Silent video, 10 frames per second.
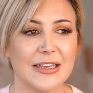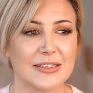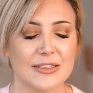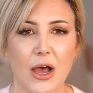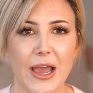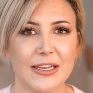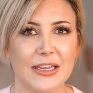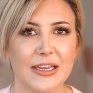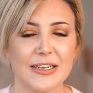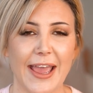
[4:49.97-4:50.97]

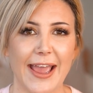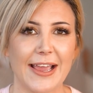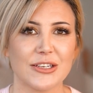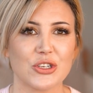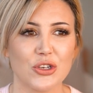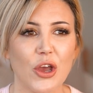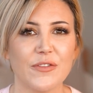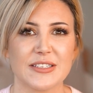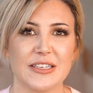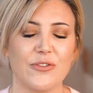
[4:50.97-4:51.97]
excited and
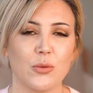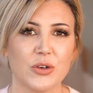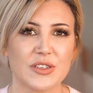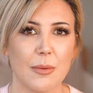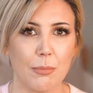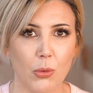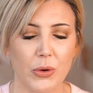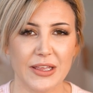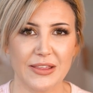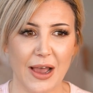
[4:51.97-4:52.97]
nervous if it was a
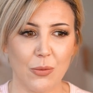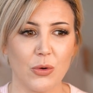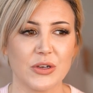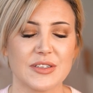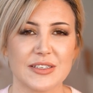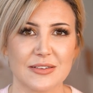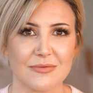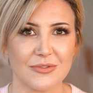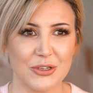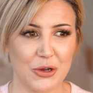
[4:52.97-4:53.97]
boy that
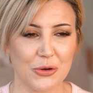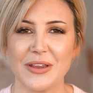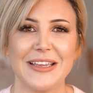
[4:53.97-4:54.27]
was you know,